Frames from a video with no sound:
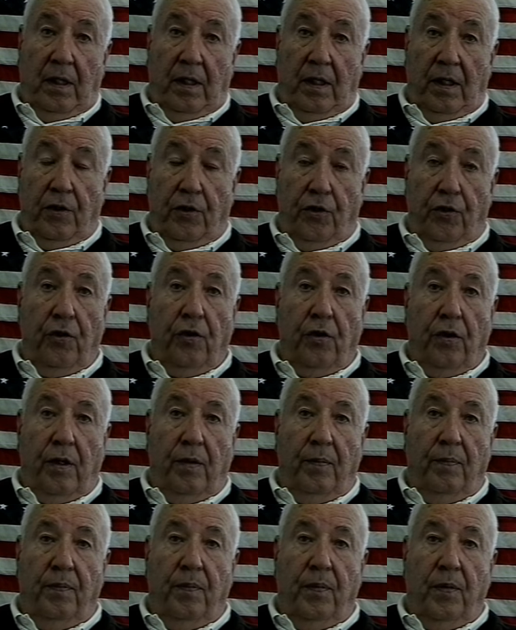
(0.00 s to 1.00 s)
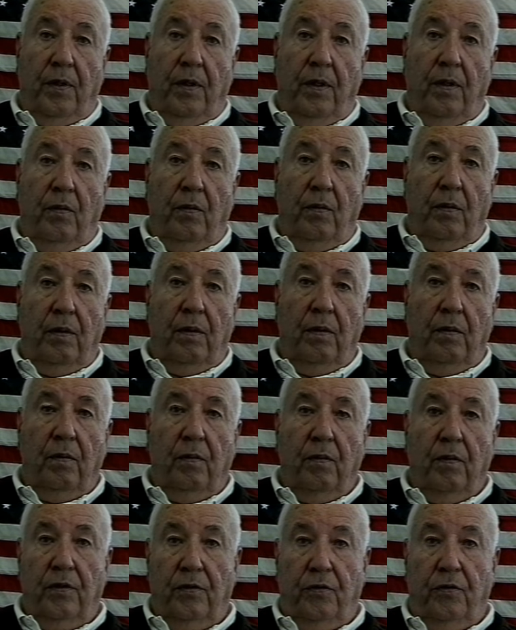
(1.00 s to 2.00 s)
in, in Europe uh,
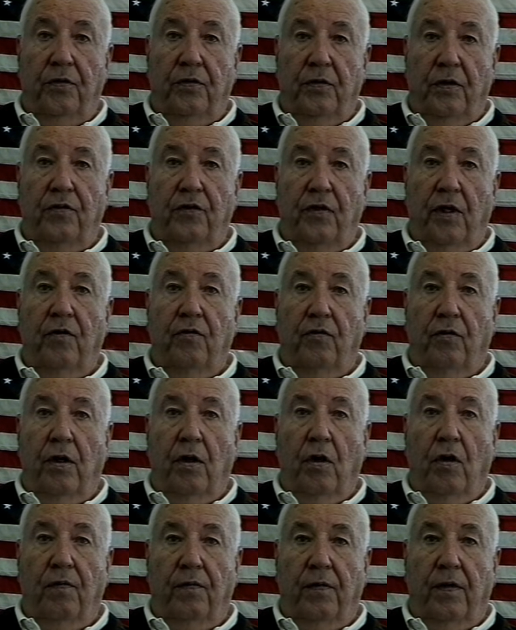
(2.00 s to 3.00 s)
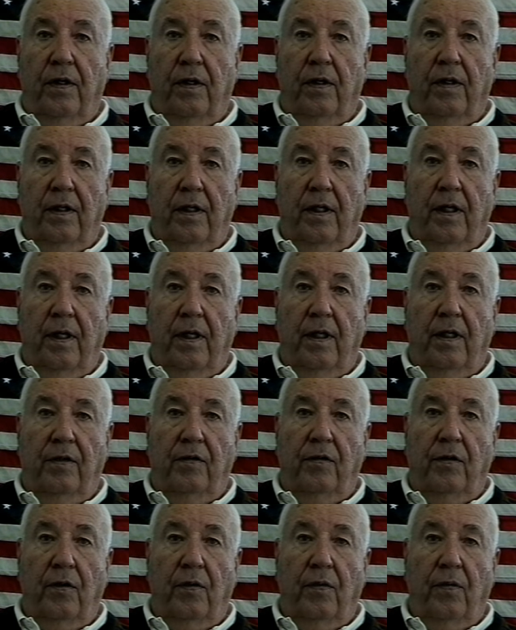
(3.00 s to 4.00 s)
was essentially over, and
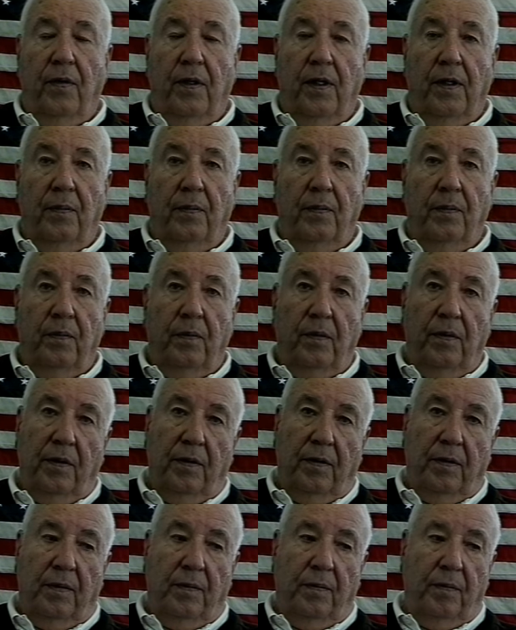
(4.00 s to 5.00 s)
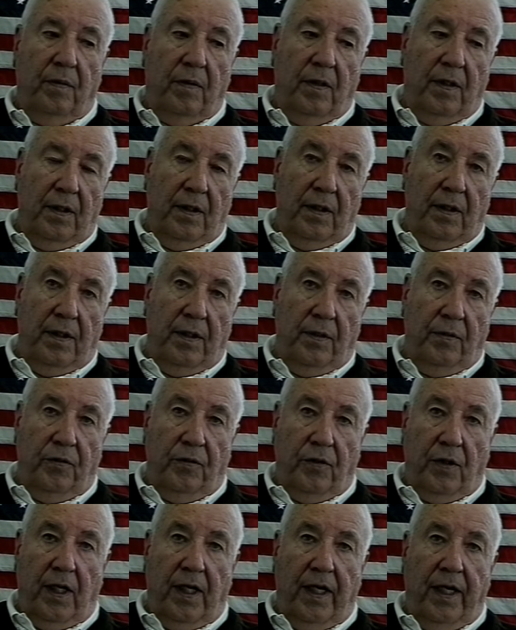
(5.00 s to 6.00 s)
so uh, there
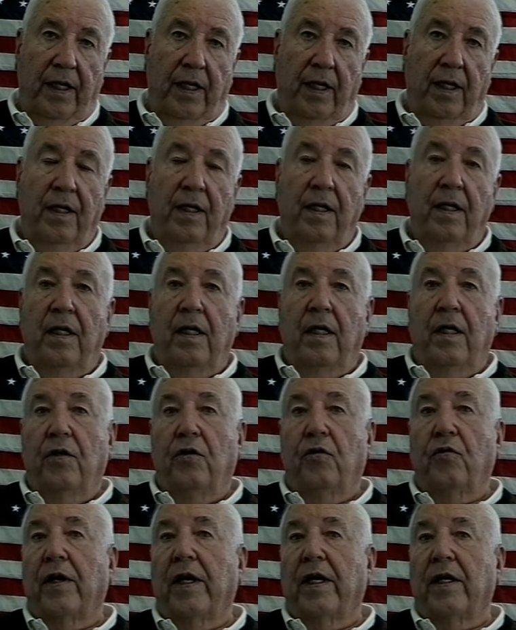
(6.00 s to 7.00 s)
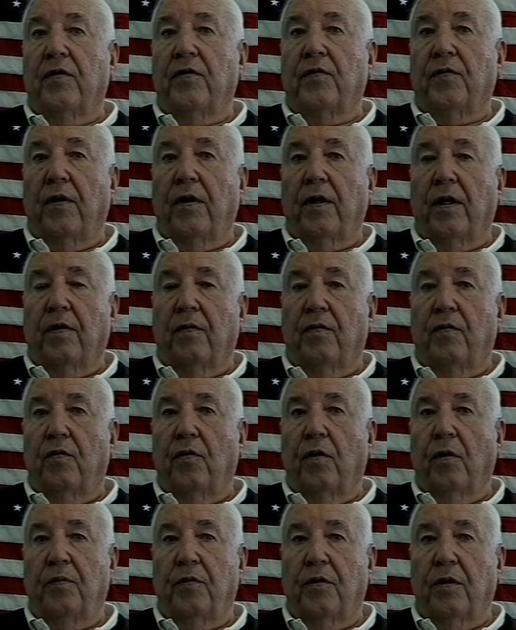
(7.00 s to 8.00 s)
was a lot of transferring of
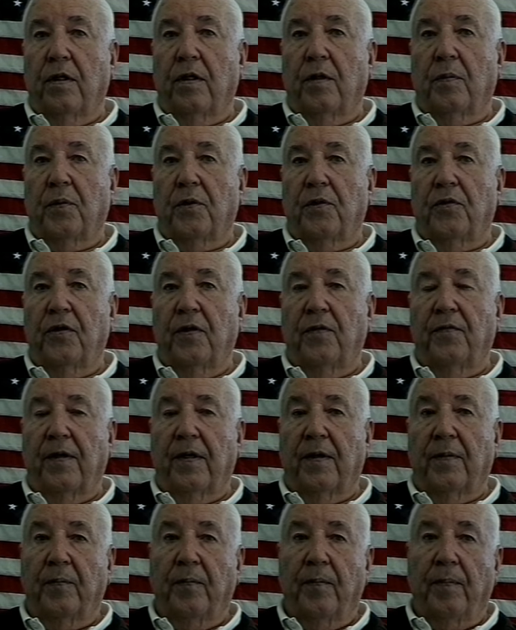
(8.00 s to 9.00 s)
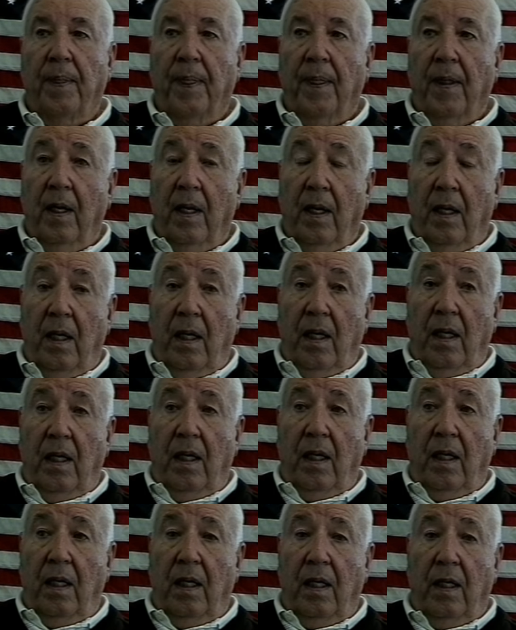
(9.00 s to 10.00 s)
troops to the Pacific,
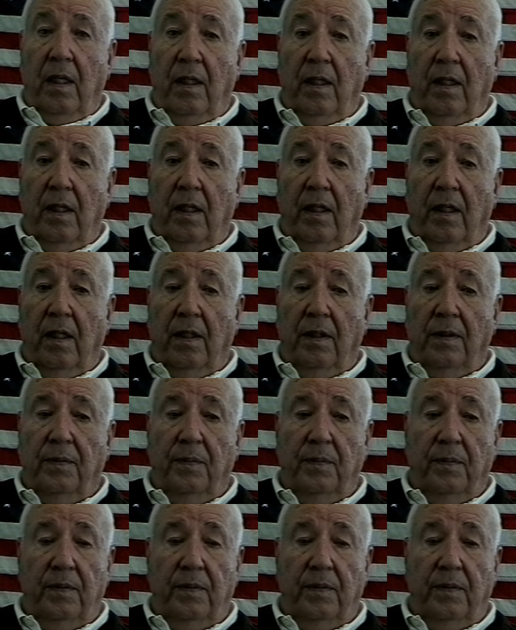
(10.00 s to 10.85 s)
and uh,